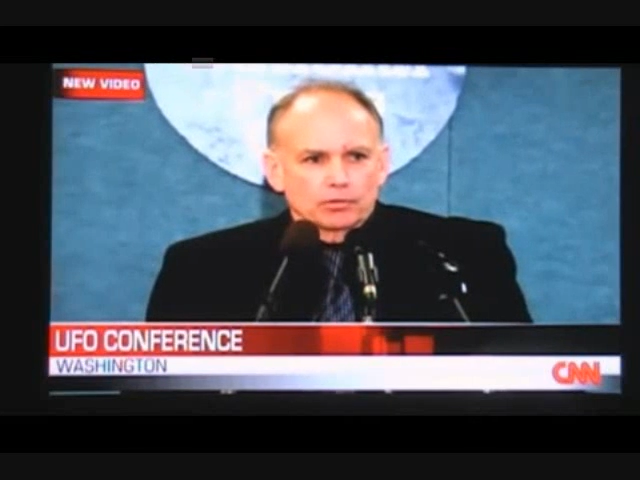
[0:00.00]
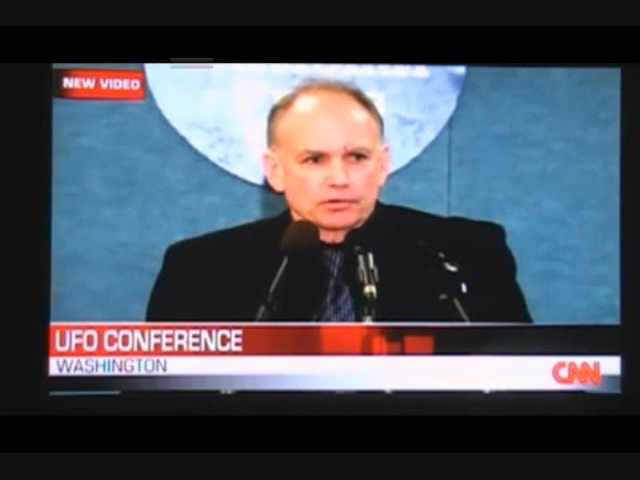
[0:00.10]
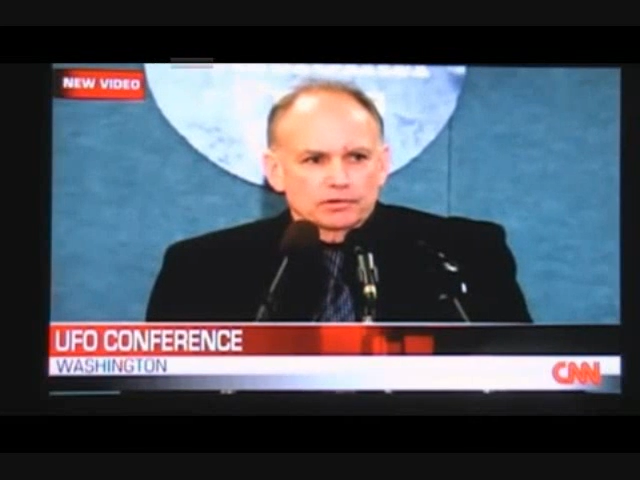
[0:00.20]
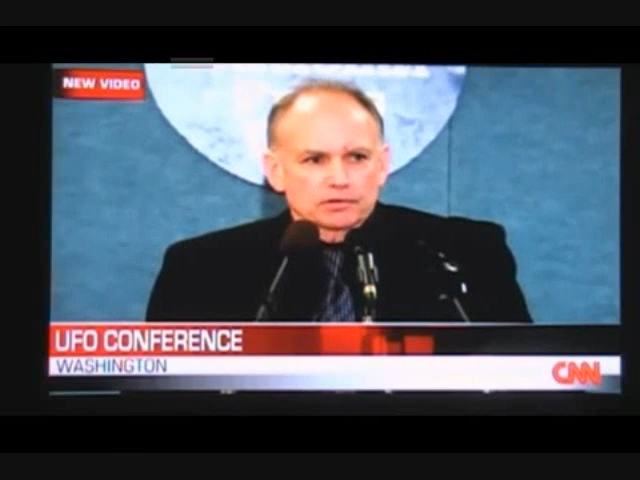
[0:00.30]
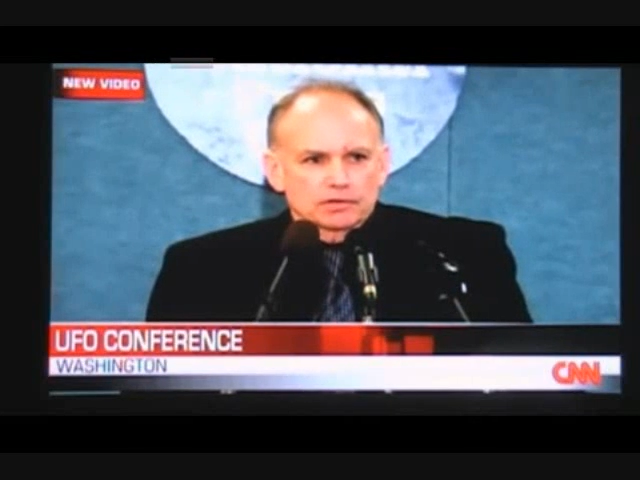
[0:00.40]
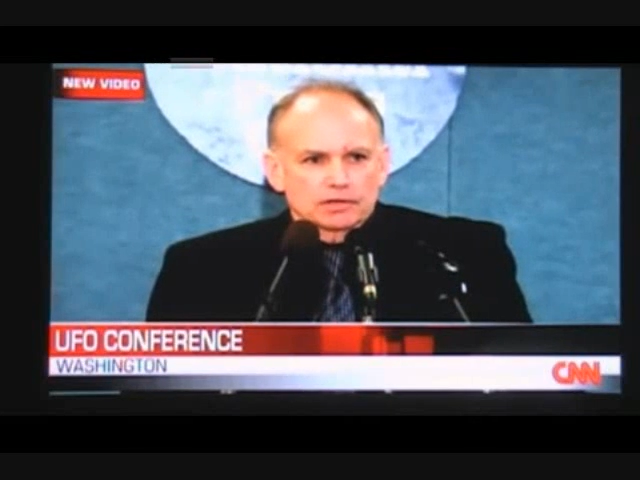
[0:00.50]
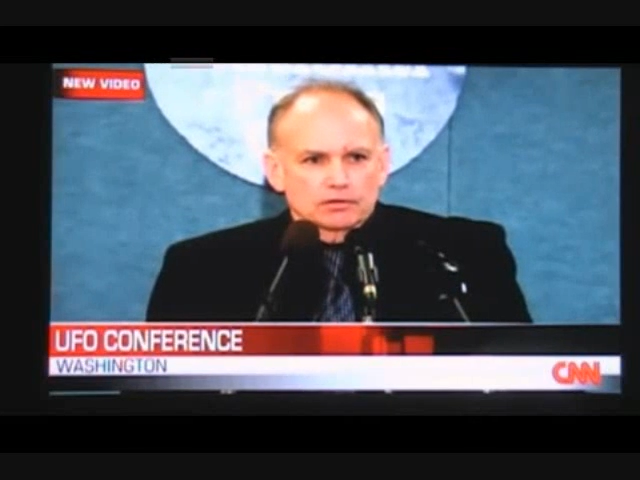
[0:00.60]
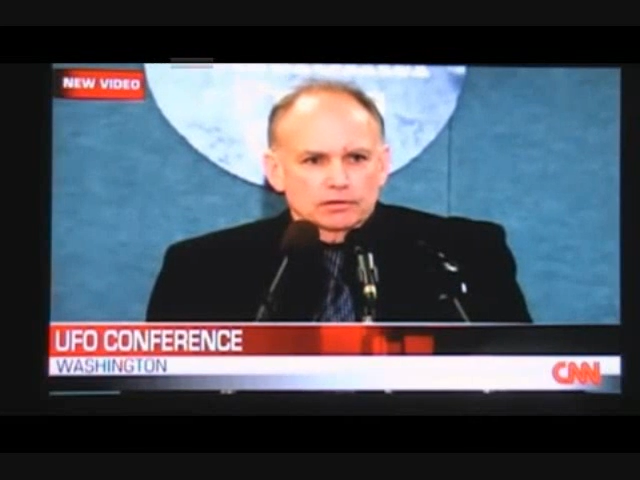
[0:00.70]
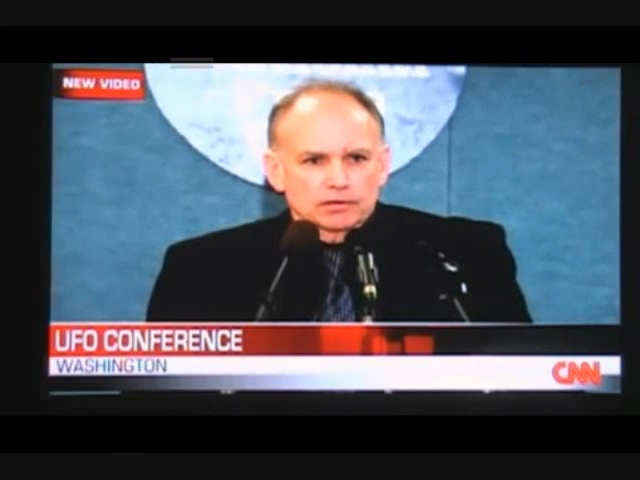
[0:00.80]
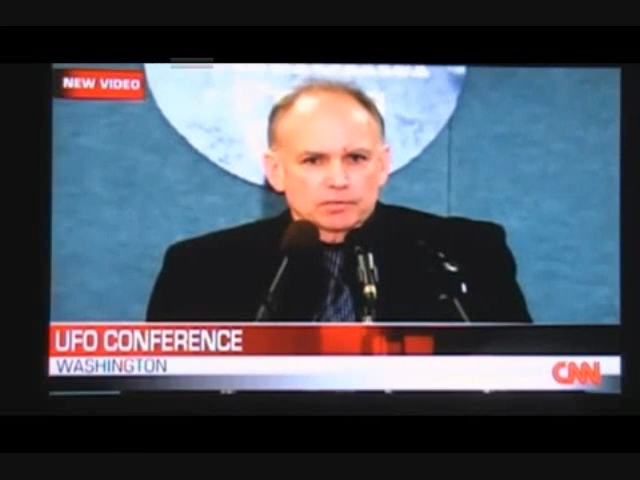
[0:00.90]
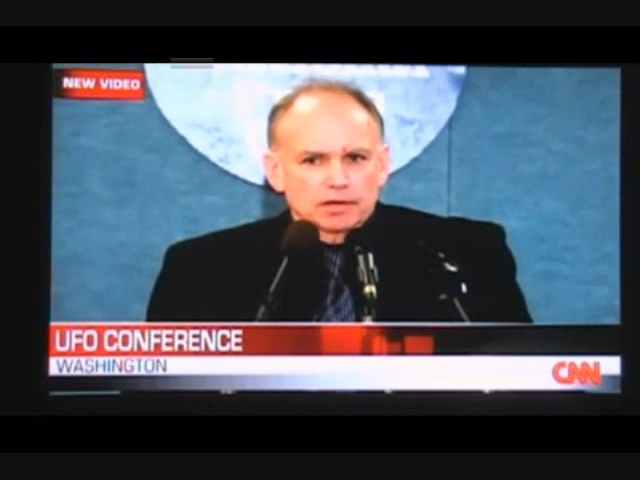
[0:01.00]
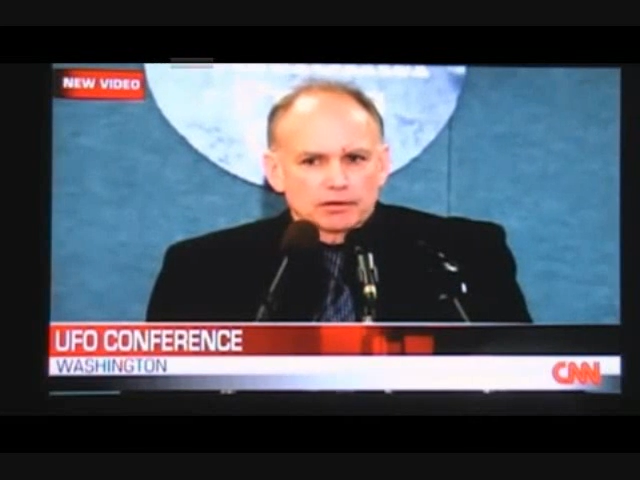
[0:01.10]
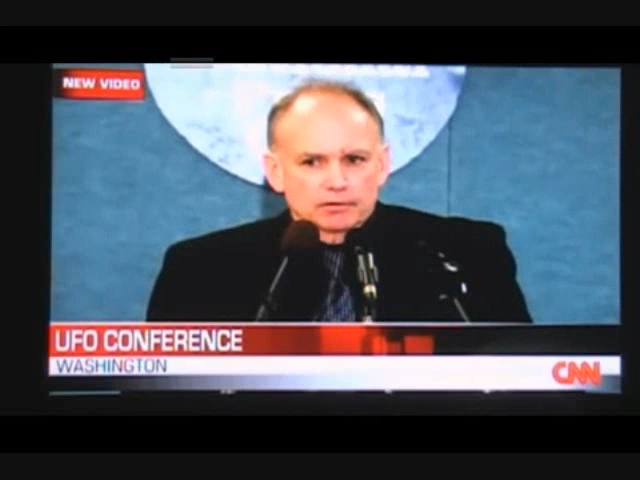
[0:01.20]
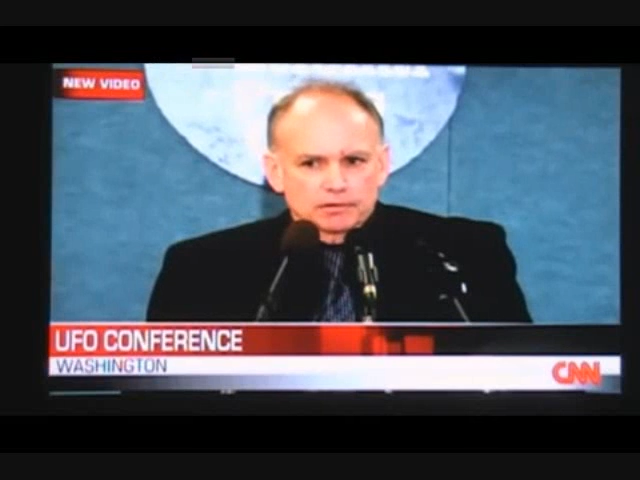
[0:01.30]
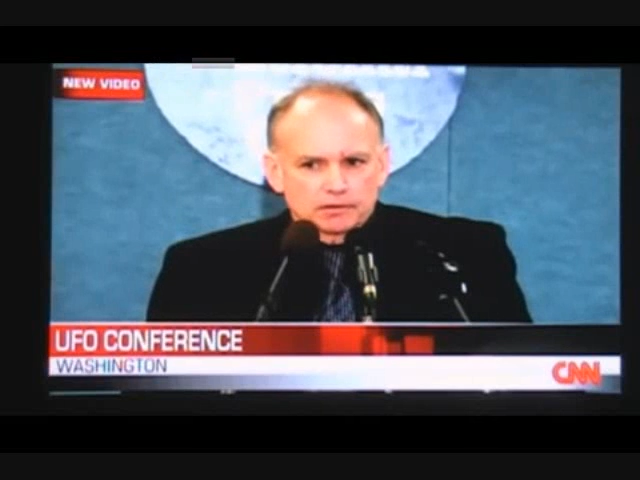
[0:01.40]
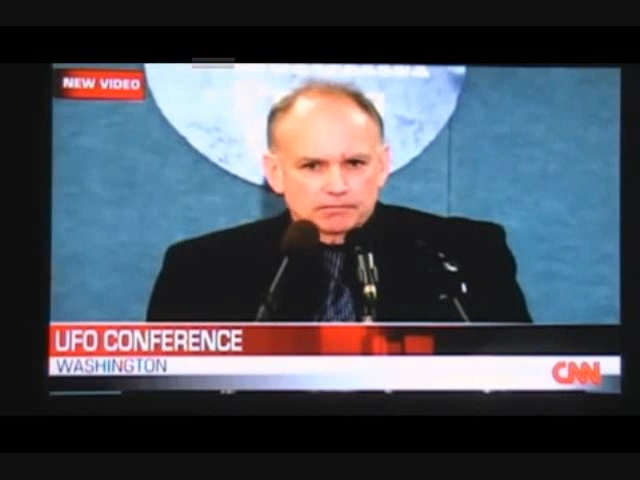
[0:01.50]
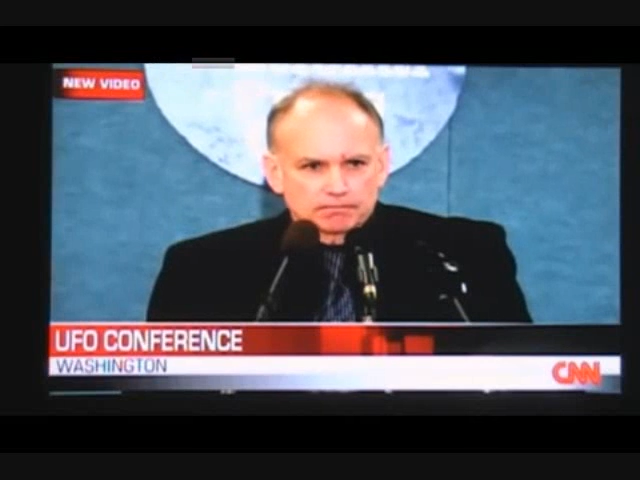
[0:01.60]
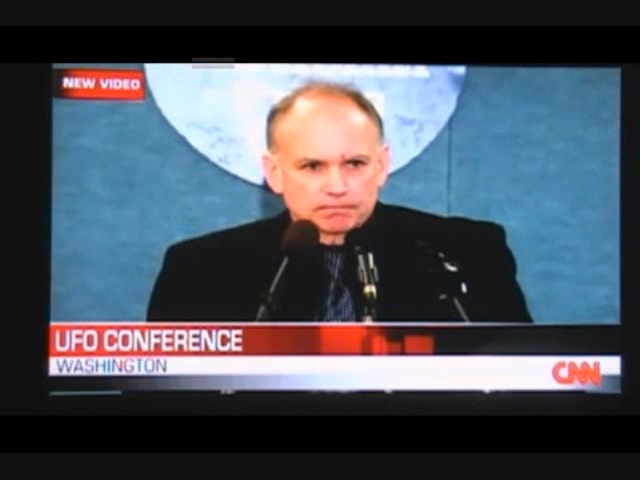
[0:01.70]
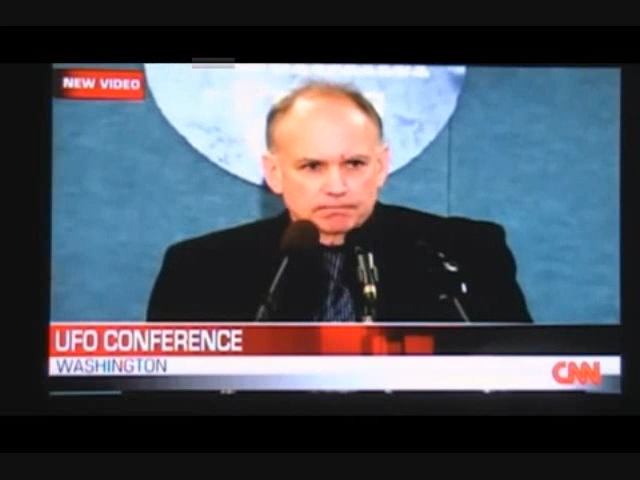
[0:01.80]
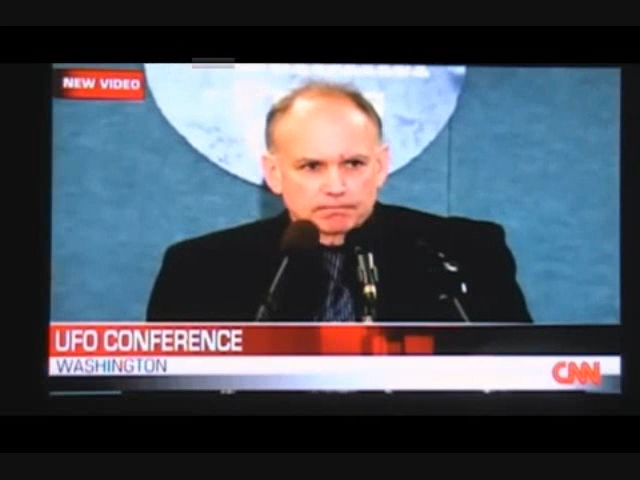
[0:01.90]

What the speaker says: openness and transparency,